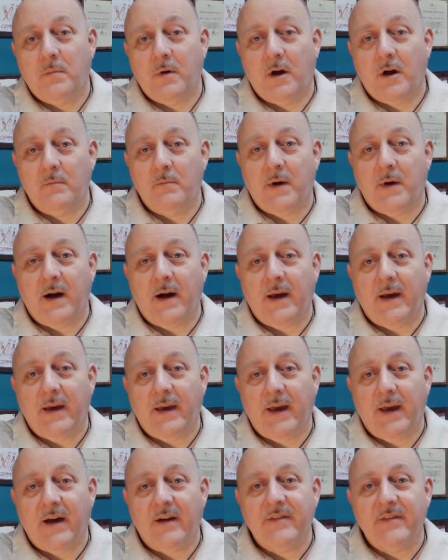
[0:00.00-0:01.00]
by
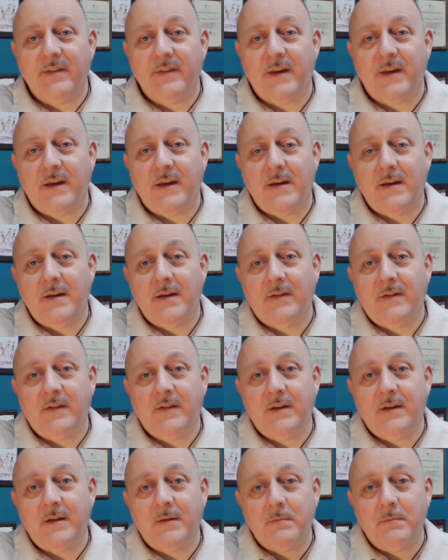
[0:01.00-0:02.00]
having the AE
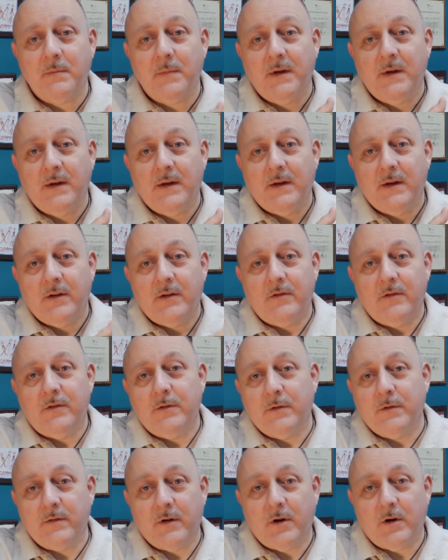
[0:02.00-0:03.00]
team
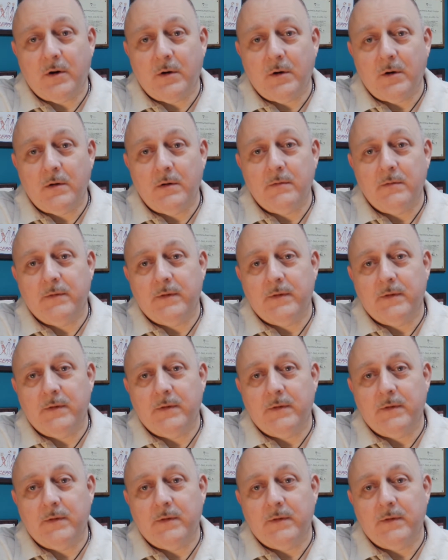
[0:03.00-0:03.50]
do the whole